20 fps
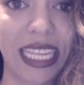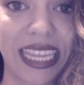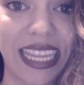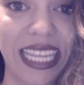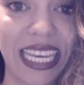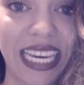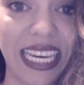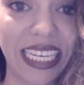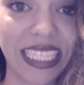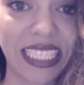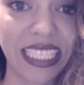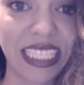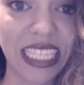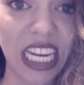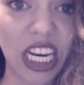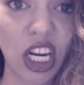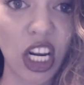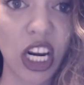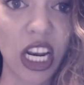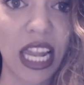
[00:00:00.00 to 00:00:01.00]
leaks
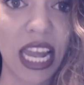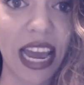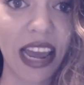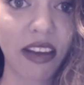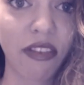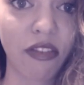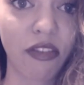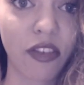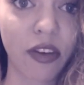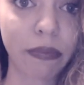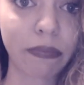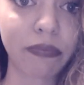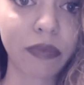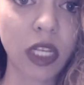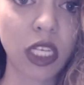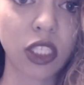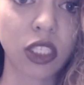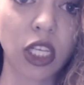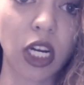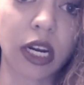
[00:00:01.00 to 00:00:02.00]
in your life.
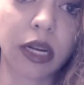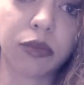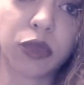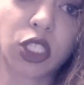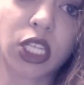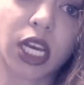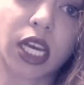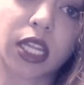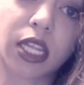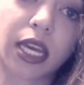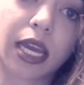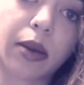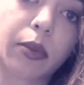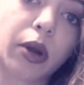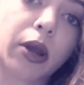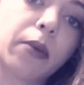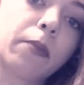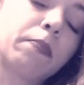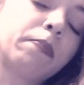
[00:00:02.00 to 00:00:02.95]
Sorry, I'm shaking the camera.